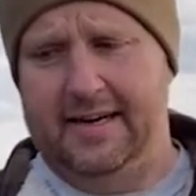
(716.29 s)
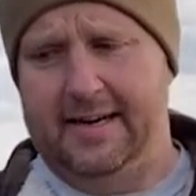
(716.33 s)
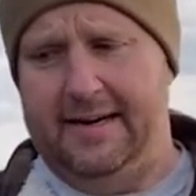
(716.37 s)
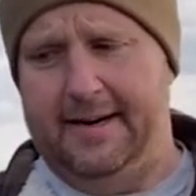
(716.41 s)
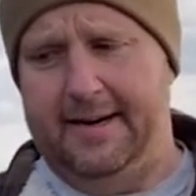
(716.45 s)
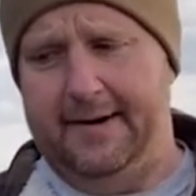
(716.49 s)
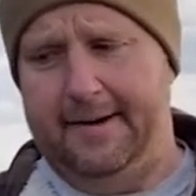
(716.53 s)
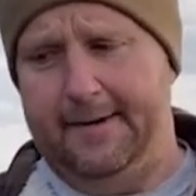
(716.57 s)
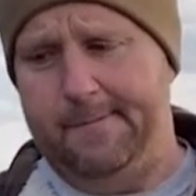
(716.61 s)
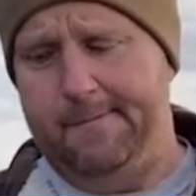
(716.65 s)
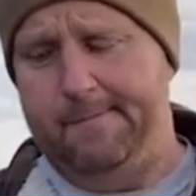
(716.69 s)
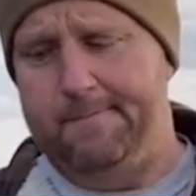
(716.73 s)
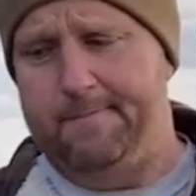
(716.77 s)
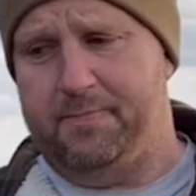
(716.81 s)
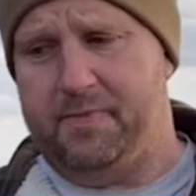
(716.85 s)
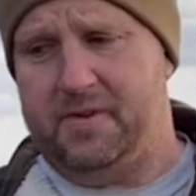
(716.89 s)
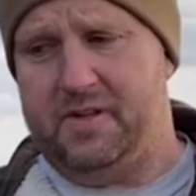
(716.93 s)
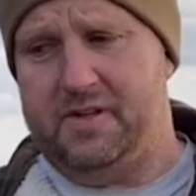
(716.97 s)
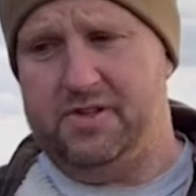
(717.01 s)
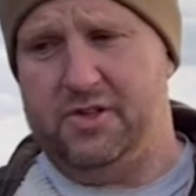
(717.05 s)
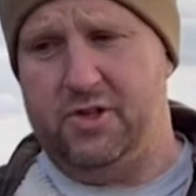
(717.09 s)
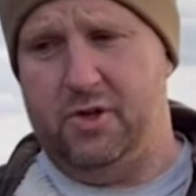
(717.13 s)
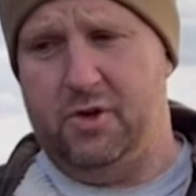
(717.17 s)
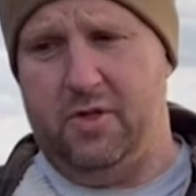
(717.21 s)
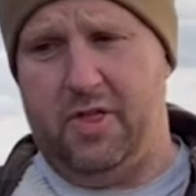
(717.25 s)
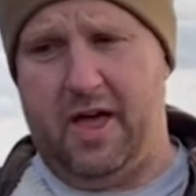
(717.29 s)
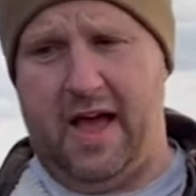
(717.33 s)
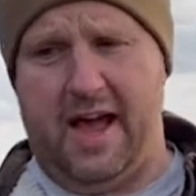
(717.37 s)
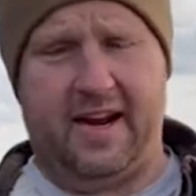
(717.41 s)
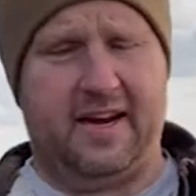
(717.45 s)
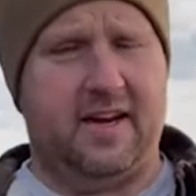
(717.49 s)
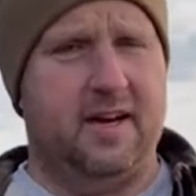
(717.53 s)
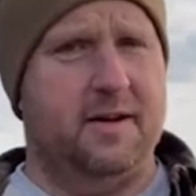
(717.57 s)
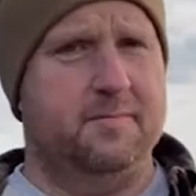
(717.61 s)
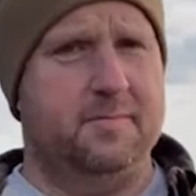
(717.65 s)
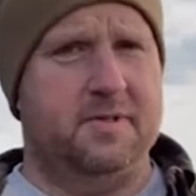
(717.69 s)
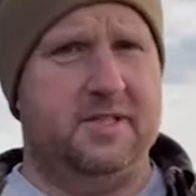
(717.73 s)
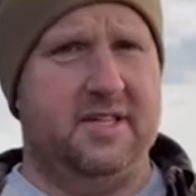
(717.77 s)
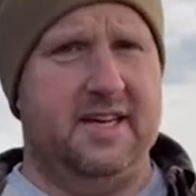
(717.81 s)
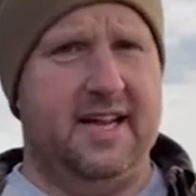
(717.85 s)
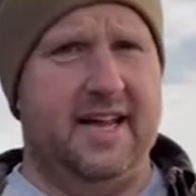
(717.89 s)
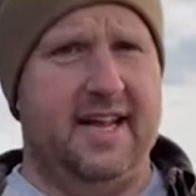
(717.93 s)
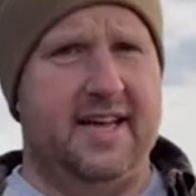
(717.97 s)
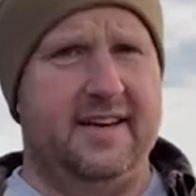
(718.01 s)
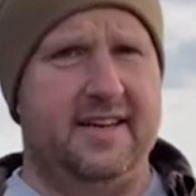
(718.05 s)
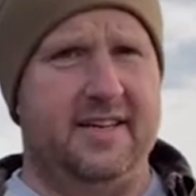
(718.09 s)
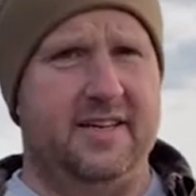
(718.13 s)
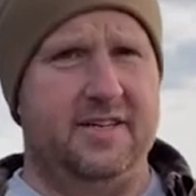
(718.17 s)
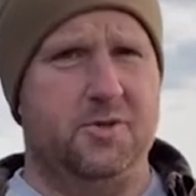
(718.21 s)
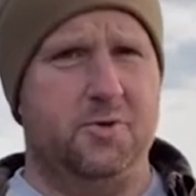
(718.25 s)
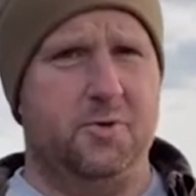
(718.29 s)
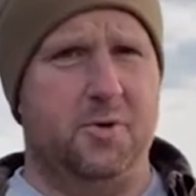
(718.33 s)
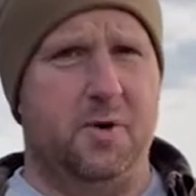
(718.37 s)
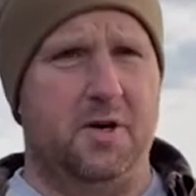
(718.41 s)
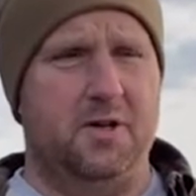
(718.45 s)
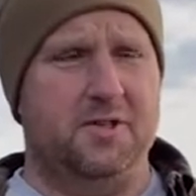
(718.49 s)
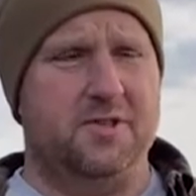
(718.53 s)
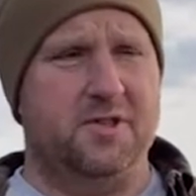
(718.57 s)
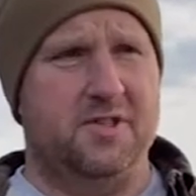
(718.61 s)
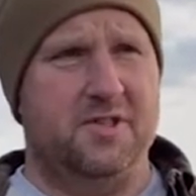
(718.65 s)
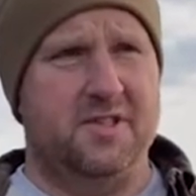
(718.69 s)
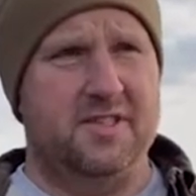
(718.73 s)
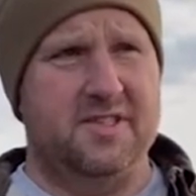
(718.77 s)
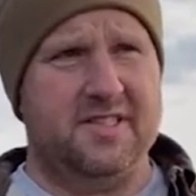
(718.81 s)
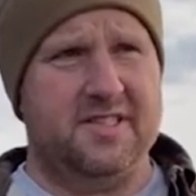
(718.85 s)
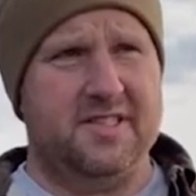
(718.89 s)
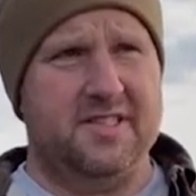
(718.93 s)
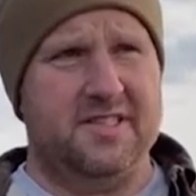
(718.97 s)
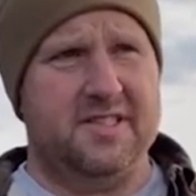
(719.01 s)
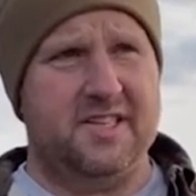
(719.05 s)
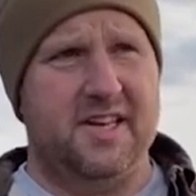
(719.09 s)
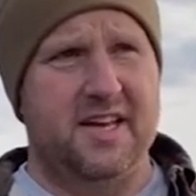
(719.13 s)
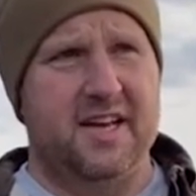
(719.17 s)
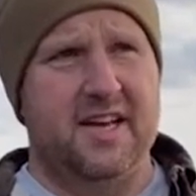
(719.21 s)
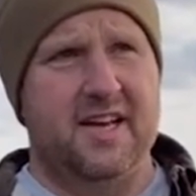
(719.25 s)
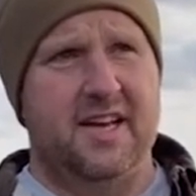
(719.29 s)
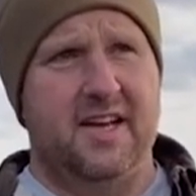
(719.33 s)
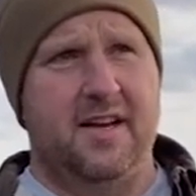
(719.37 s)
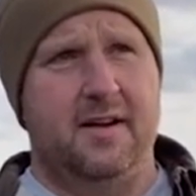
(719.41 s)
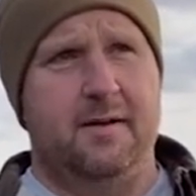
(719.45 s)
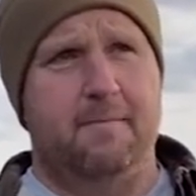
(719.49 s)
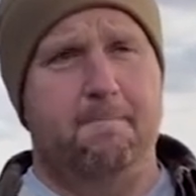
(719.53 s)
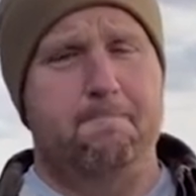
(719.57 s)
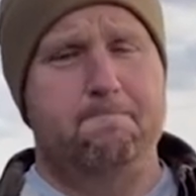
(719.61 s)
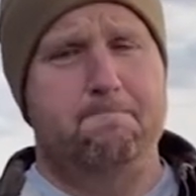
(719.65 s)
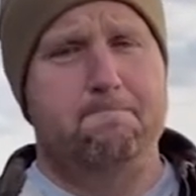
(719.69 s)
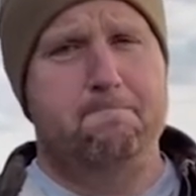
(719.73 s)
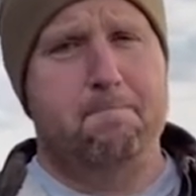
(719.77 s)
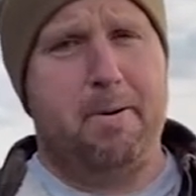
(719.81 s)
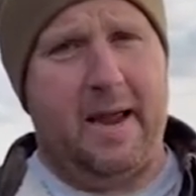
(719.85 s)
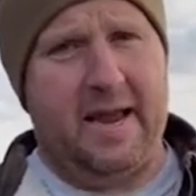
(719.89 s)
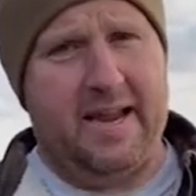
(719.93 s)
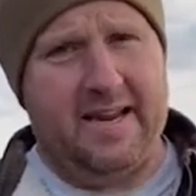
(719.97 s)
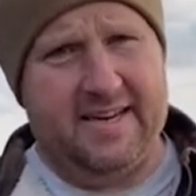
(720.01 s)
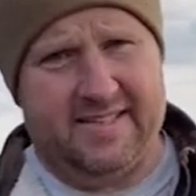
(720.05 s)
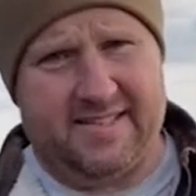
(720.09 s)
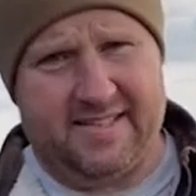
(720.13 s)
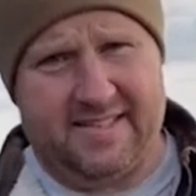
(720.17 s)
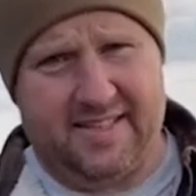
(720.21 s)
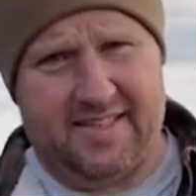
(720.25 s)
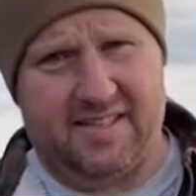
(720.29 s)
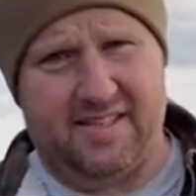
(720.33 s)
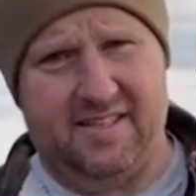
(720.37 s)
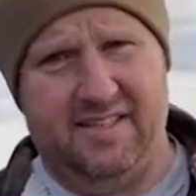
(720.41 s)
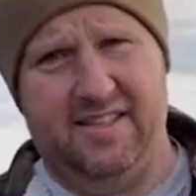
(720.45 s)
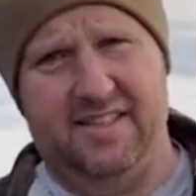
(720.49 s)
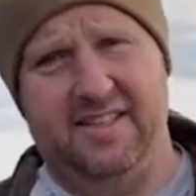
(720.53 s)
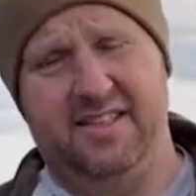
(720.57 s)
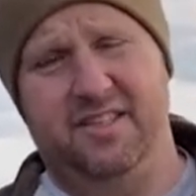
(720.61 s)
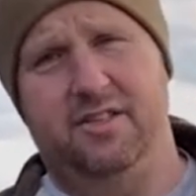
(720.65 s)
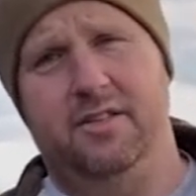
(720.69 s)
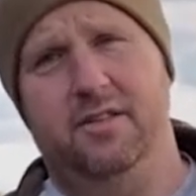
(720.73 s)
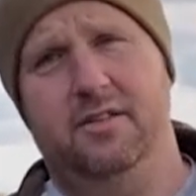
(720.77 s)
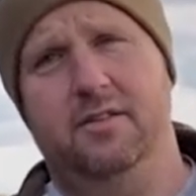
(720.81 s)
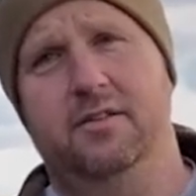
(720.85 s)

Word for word: So that comes in handy as well. So this is basically,